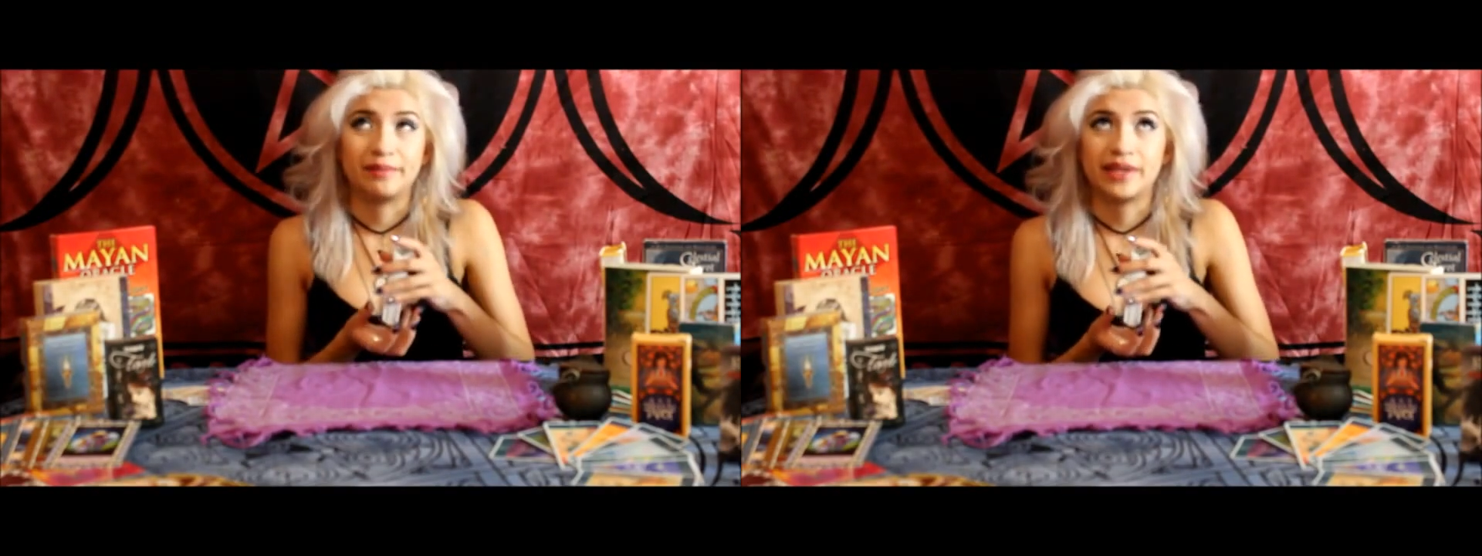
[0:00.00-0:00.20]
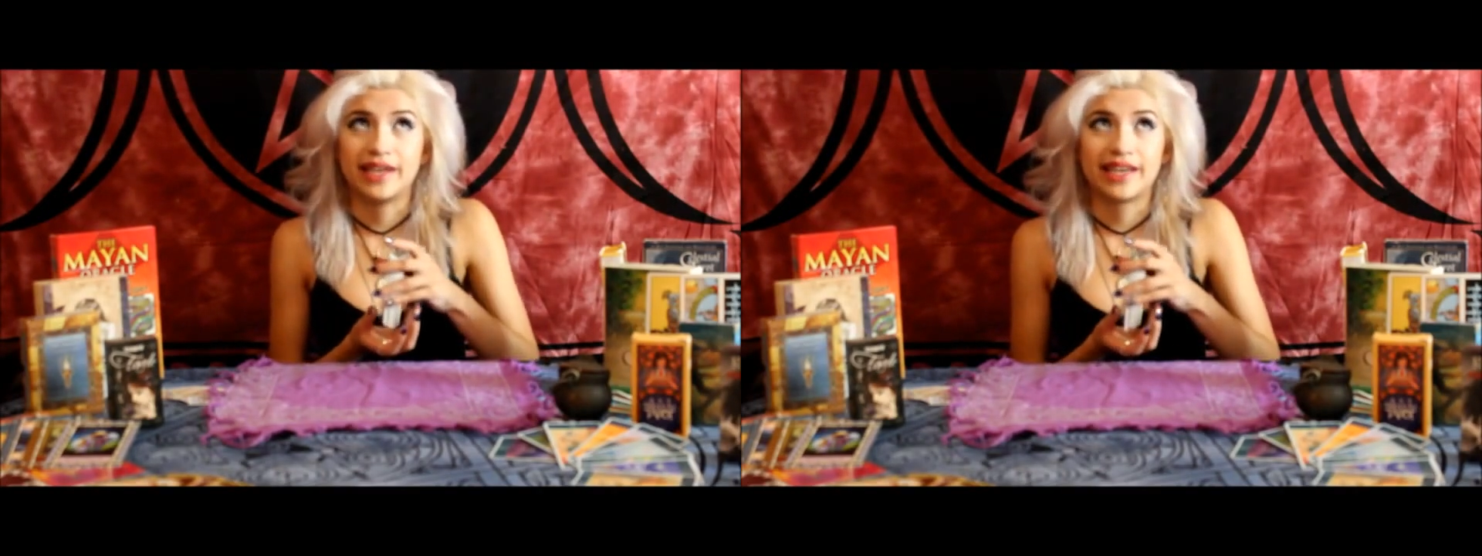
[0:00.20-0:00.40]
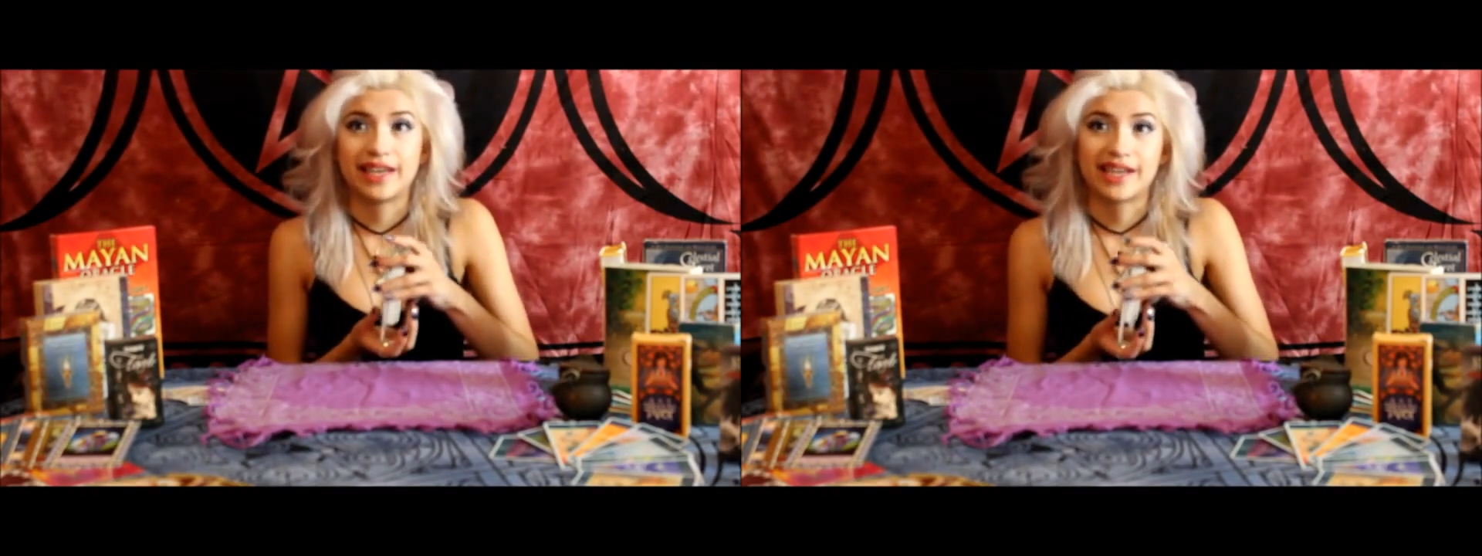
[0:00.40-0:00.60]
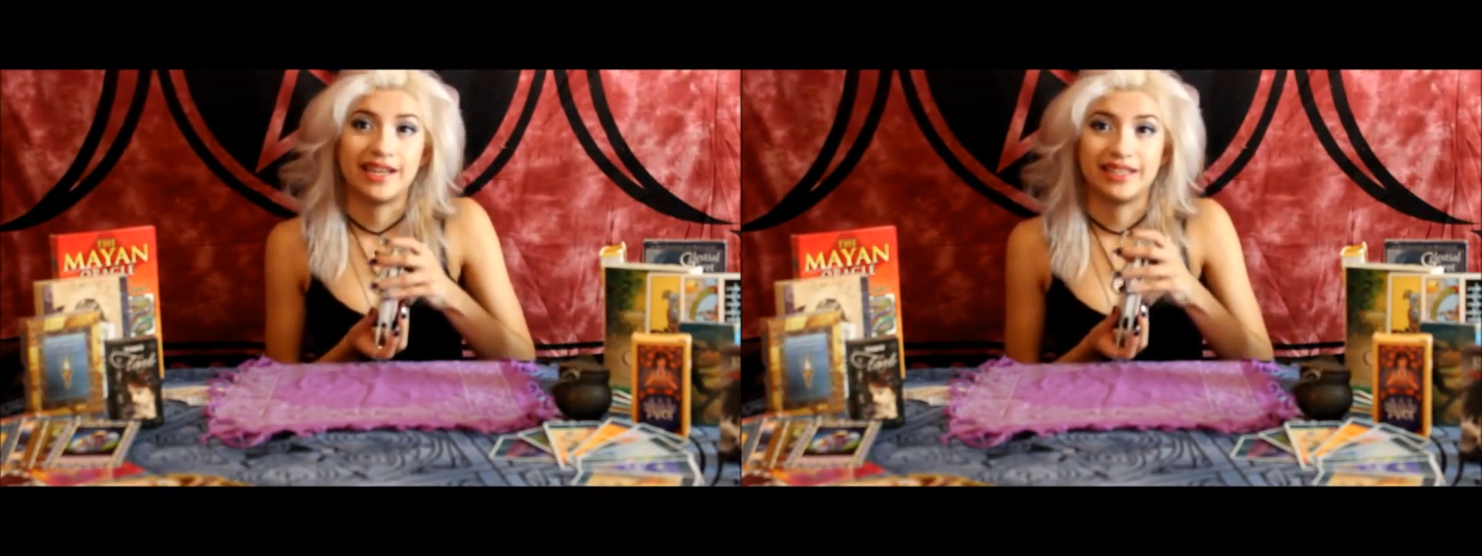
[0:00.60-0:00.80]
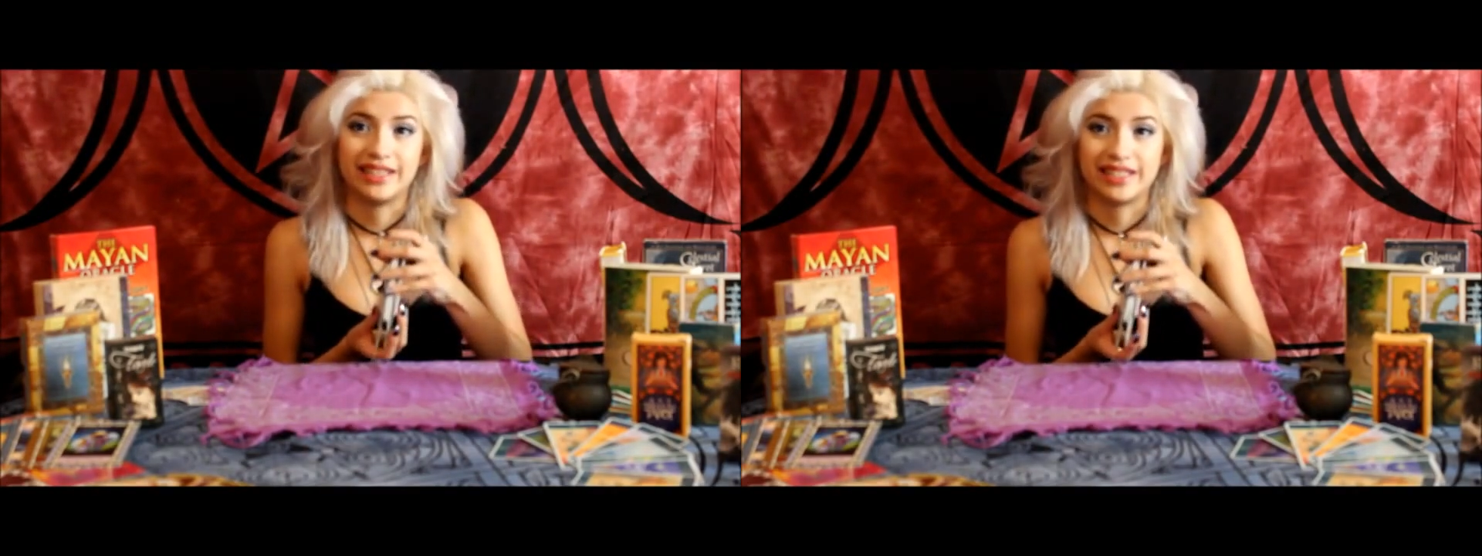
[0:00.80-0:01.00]
Me, I get
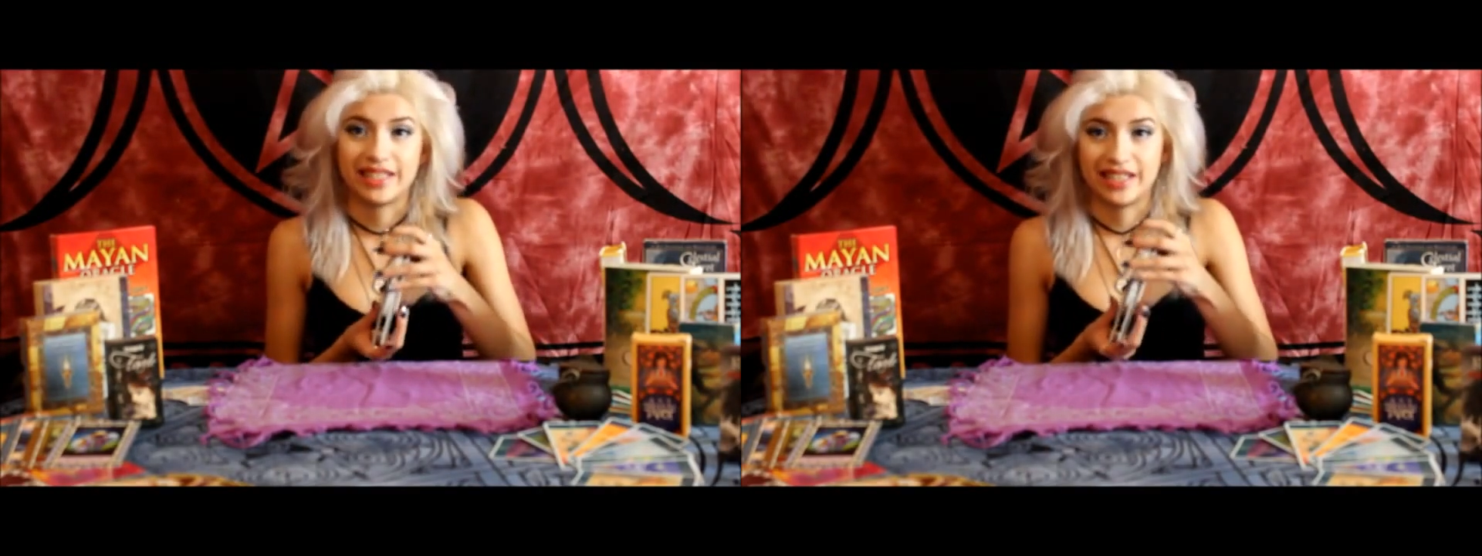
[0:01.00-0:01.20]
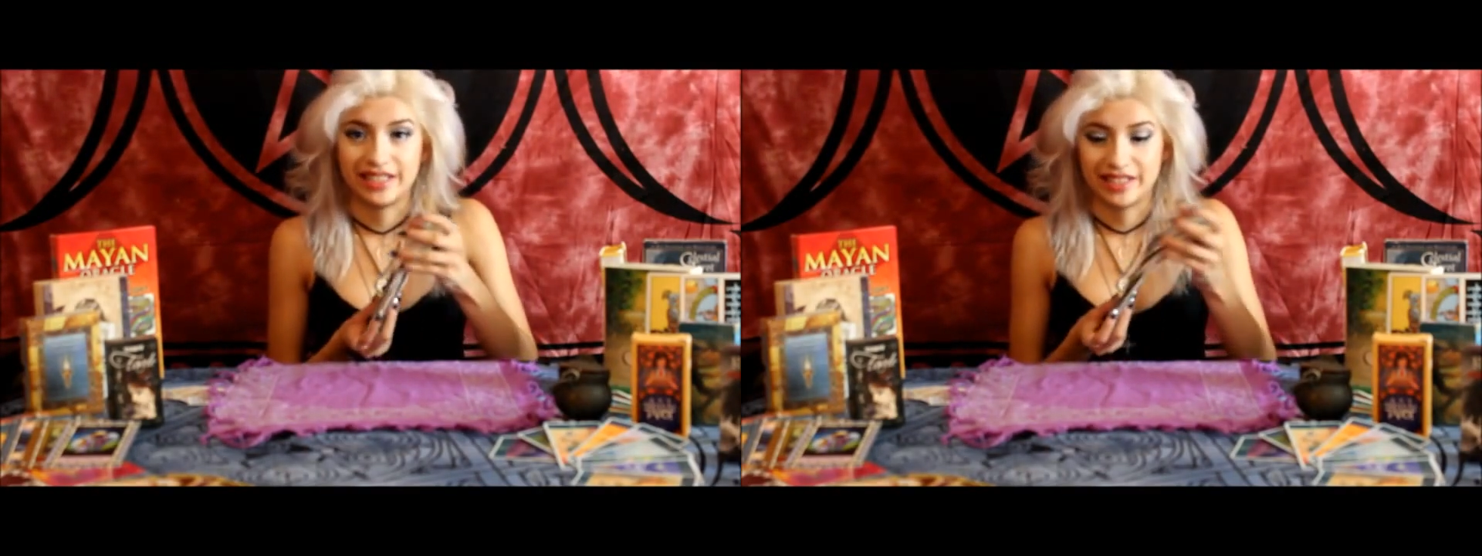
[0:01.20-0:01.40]
kind of lazy and I